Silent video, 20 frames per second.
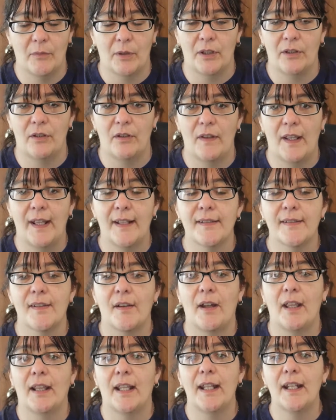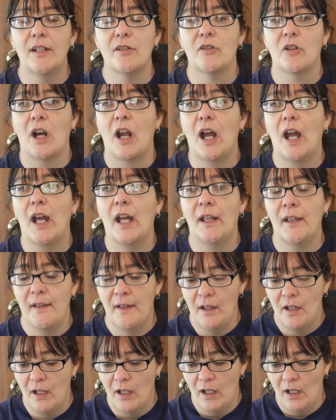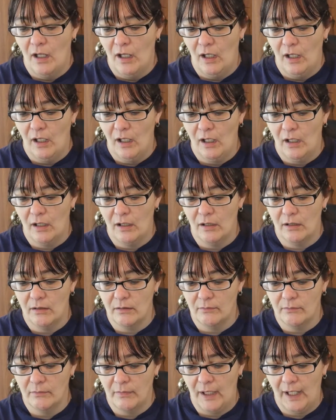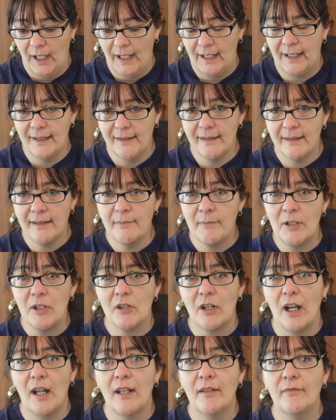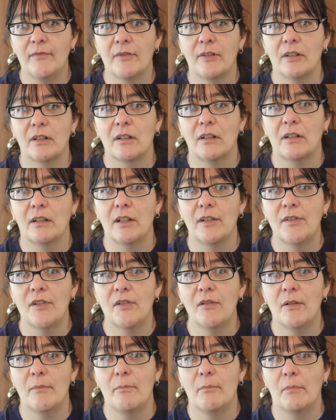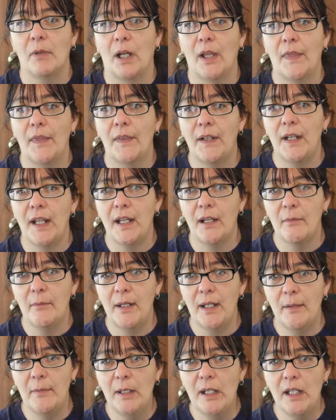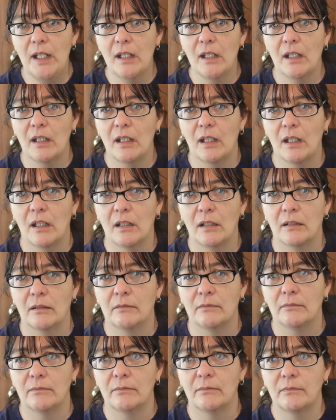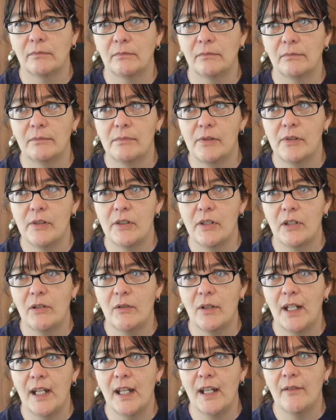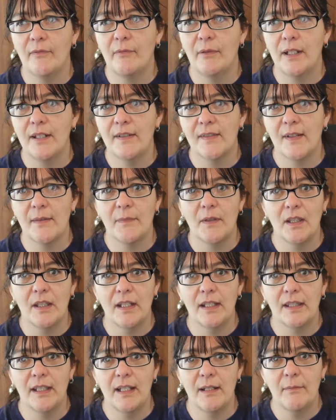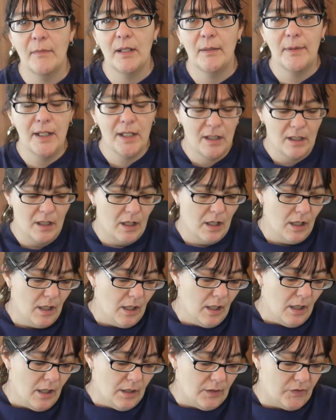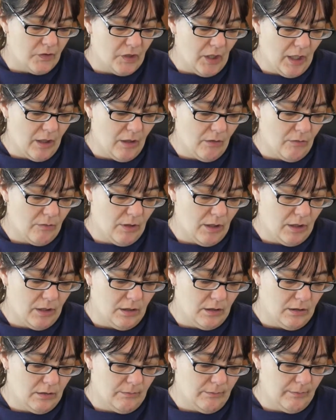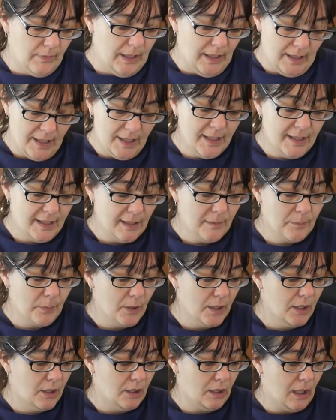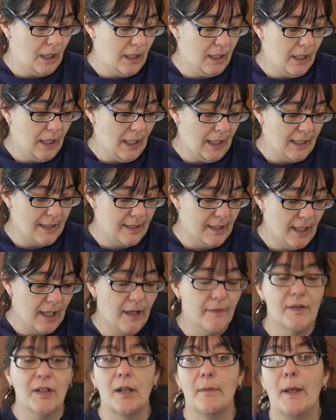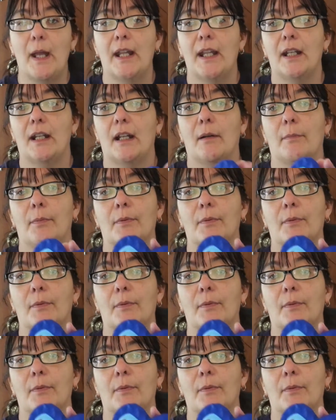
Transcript: to do that, so I let it dry. I guess it's been drying for close to a month now, maybe 2.5 weeks, something like that, maybe. So and it did pretty good. I did have to go back in a couple